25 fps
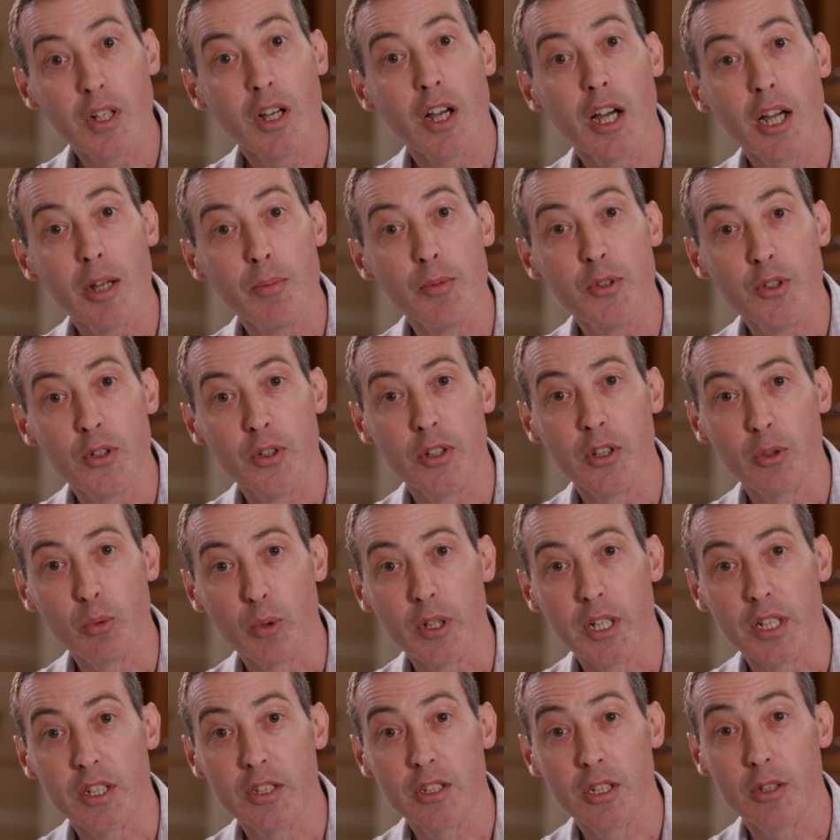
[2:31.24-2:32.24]
time during the
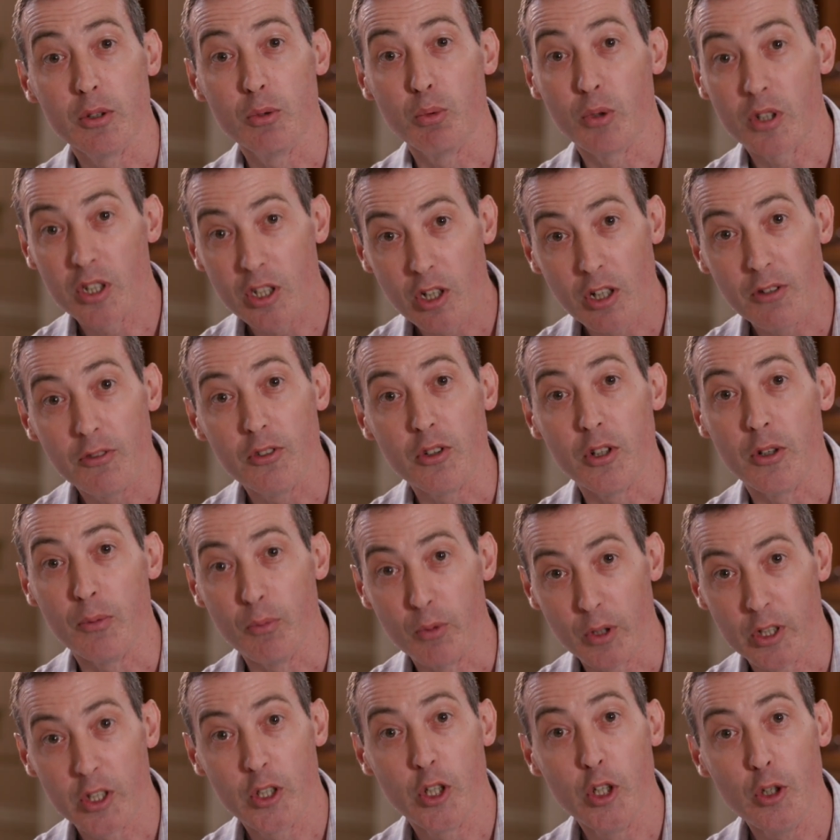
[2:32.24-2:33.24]
week to recover
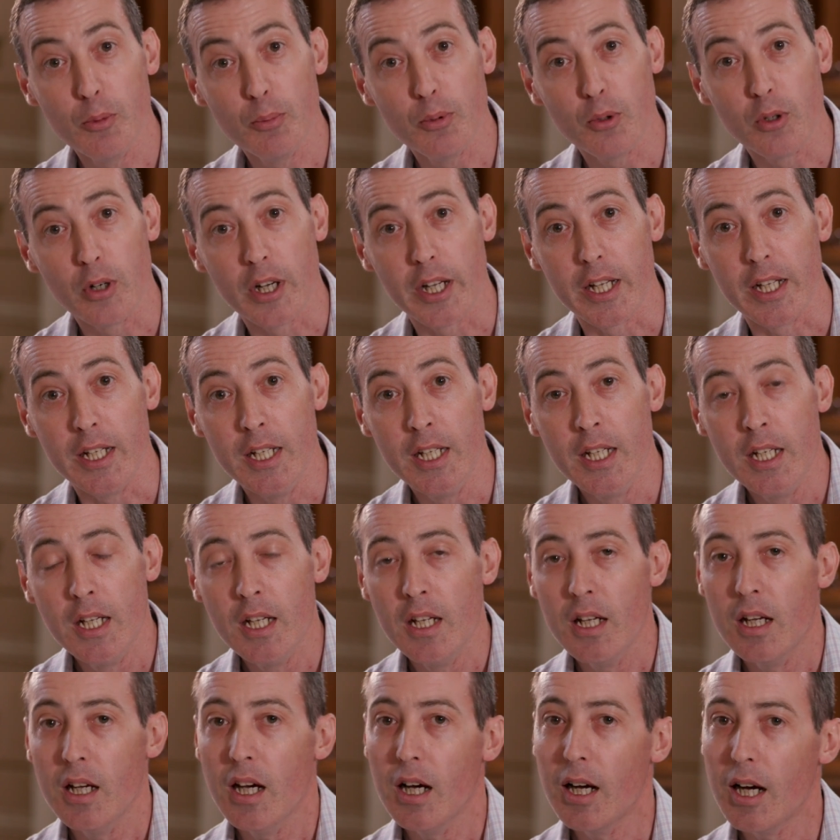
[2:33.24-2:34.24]
and recuperate.
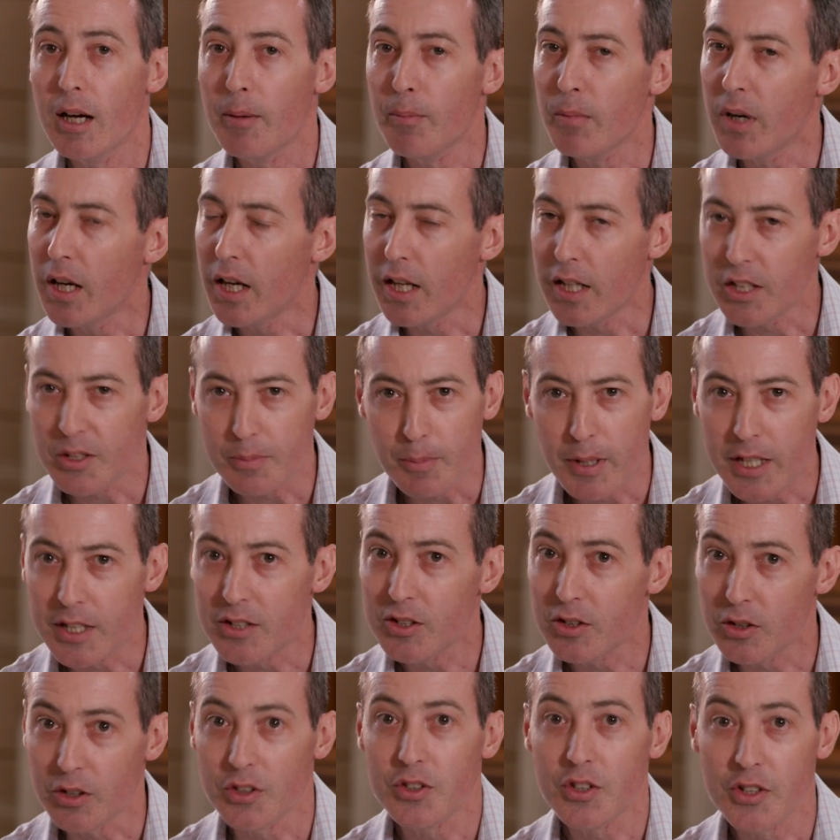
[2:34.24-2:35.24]
It's made
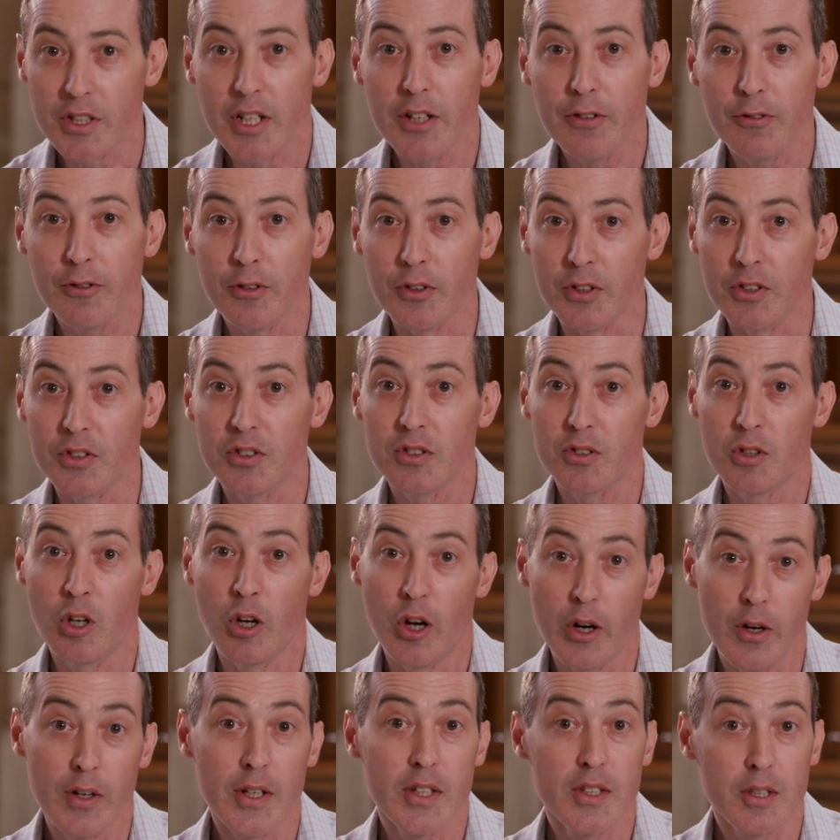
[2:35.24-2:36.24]
such a difference
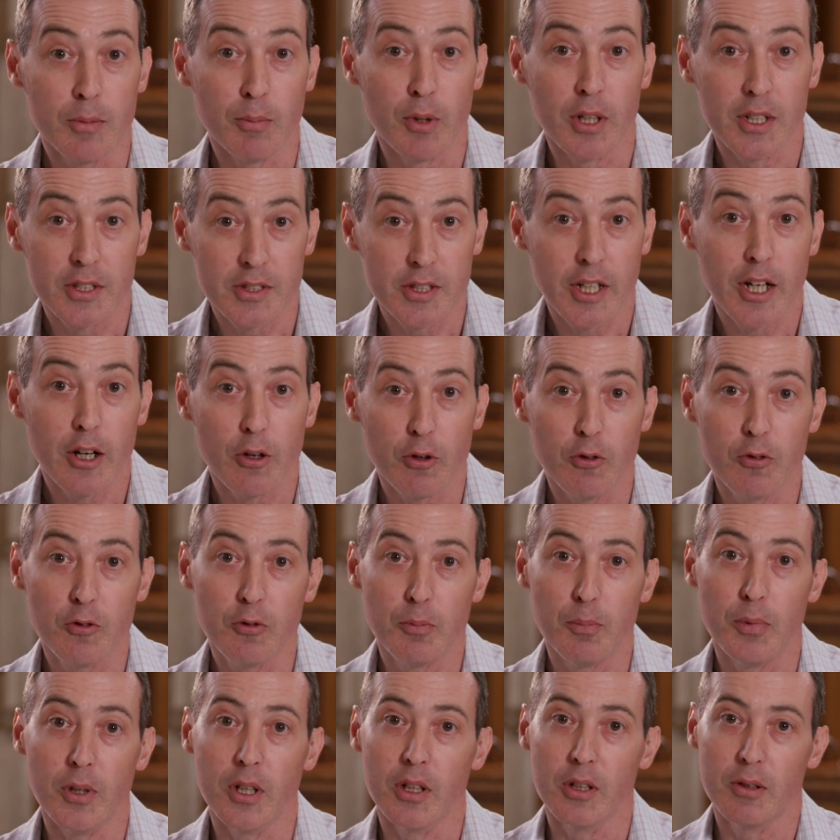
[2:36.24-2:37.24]
not only to
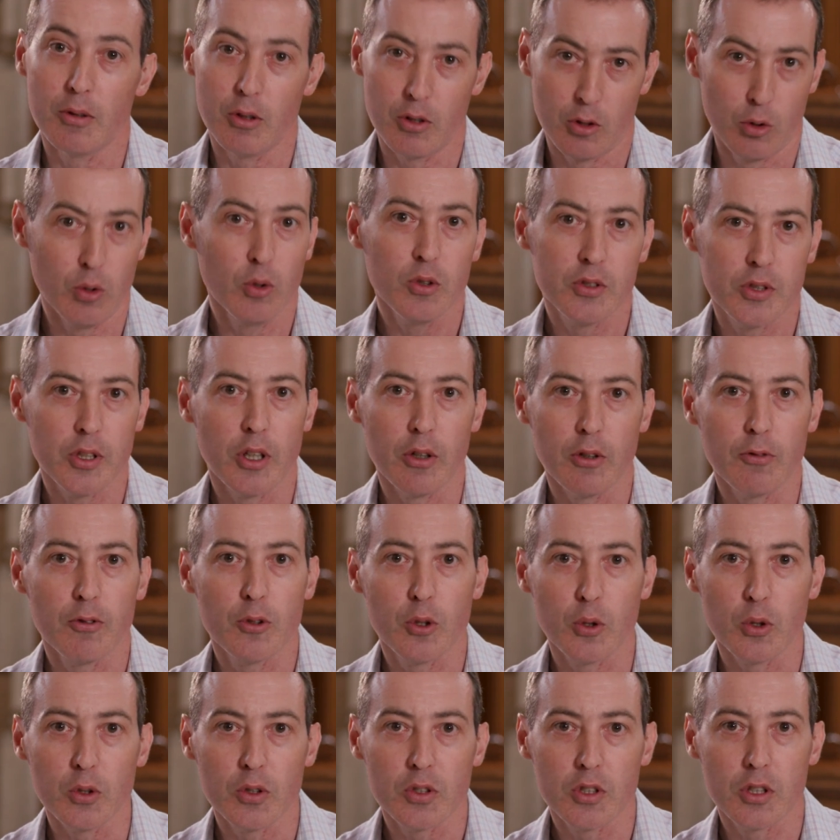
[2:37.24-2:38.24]
myself but also of
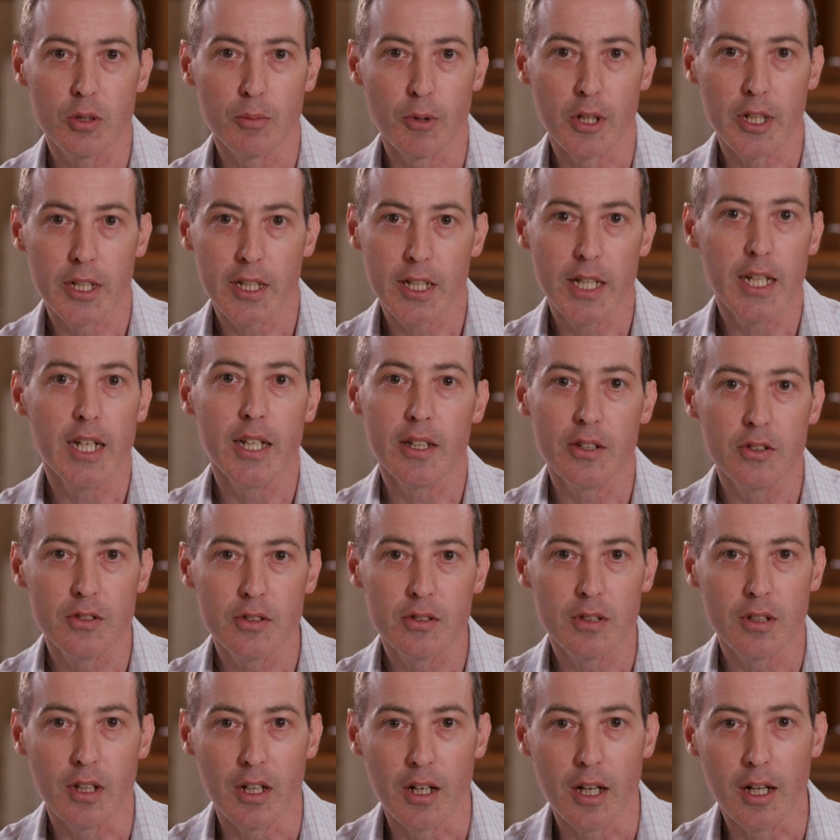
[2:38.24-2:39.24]
course to my
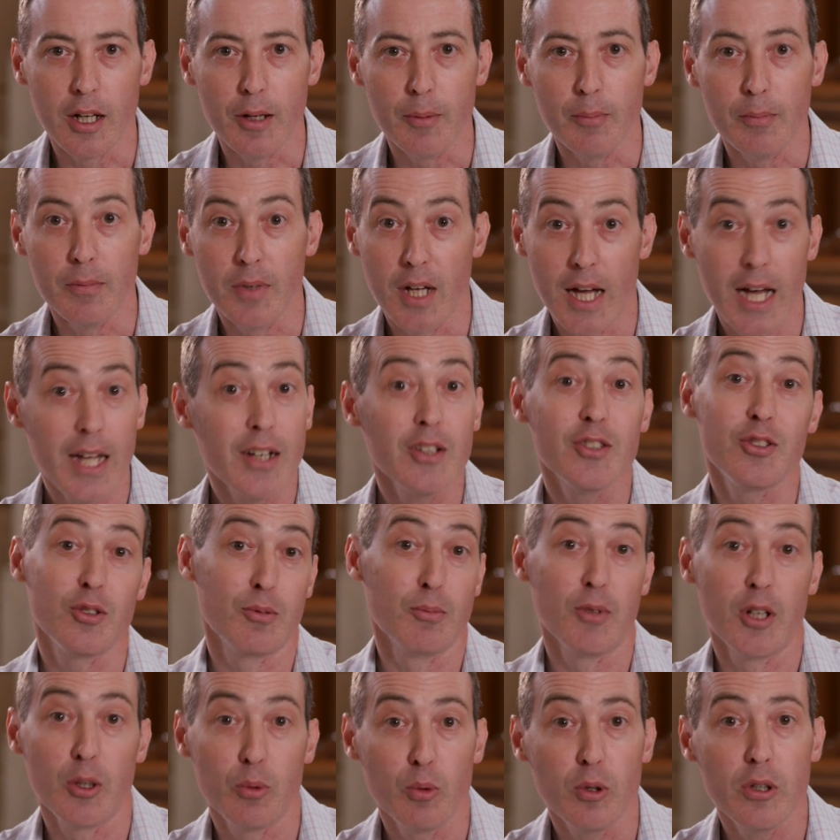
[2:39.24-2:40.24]
kids and
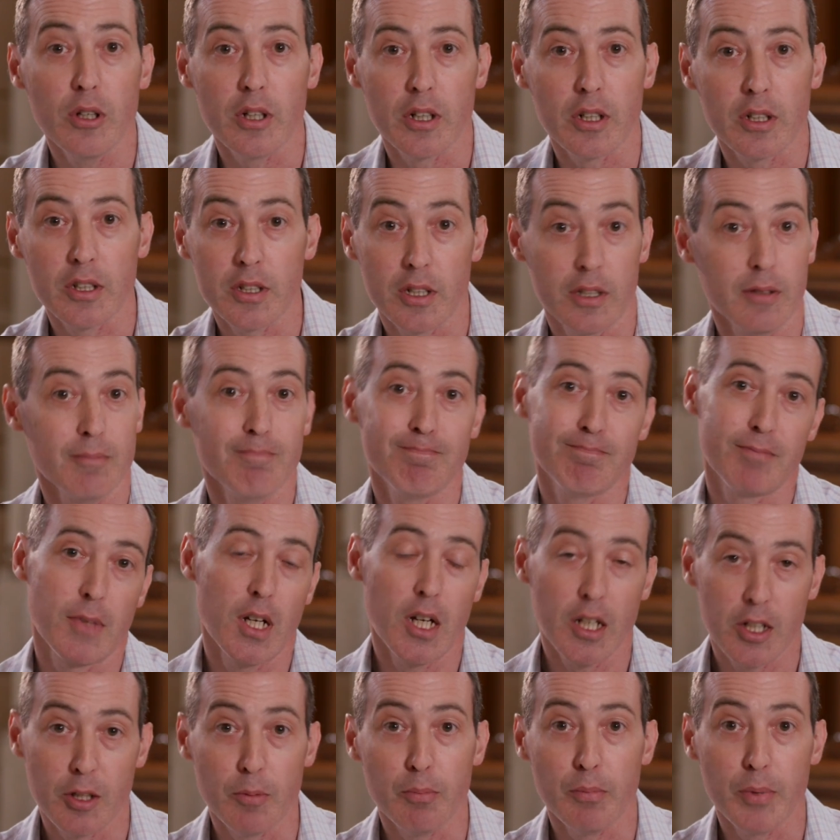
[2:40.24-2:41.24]
to my work.
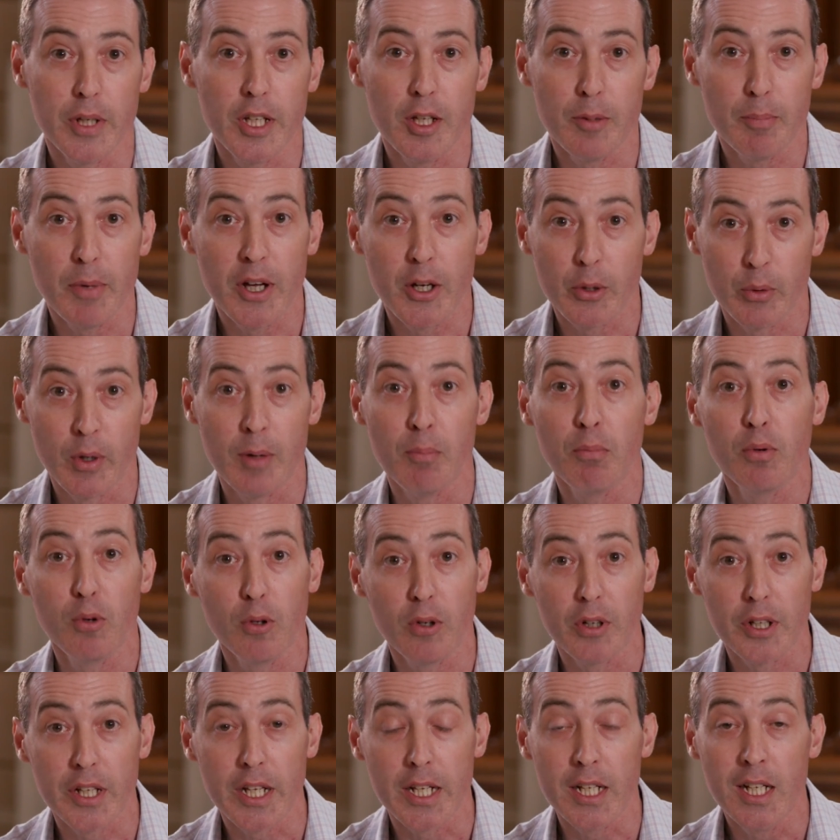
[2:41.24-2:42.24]
I can be a better
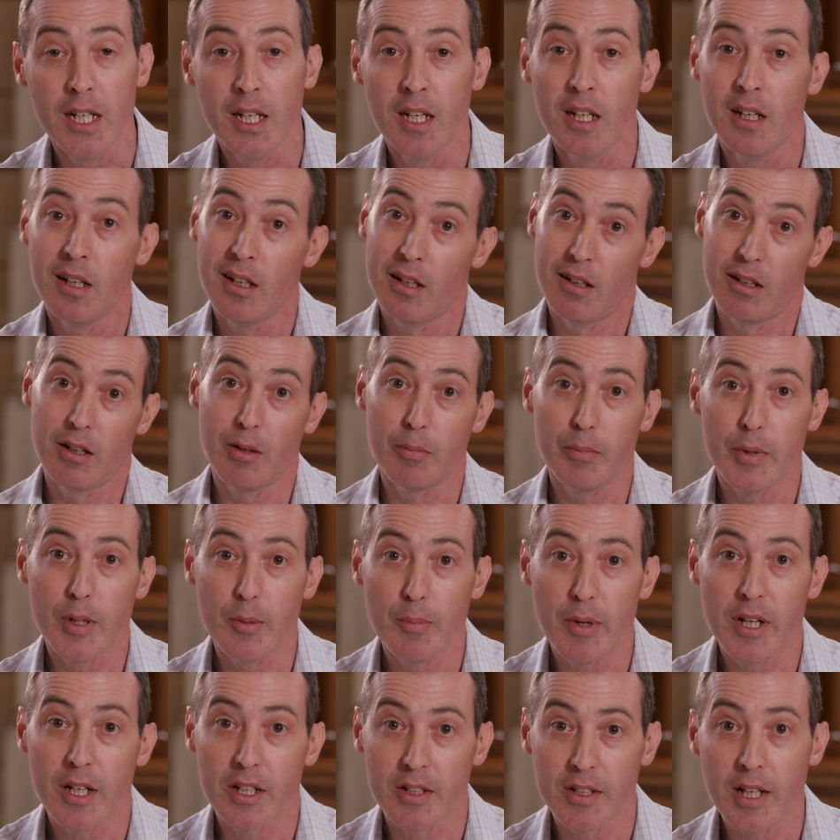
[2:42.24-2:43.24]
employee, I can be
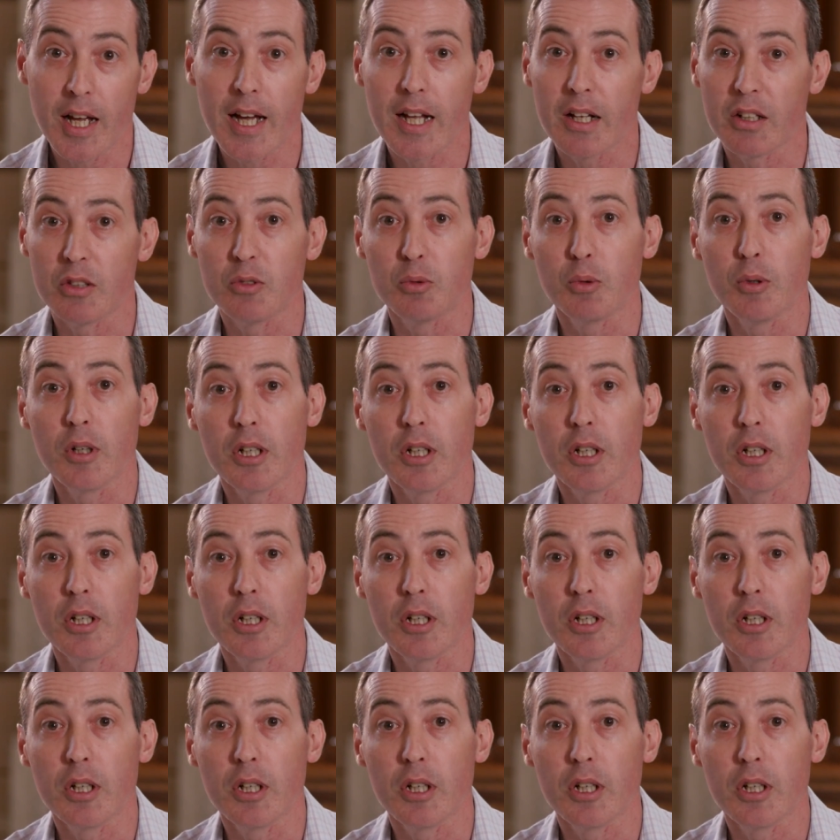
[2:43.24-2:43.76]
a better dad as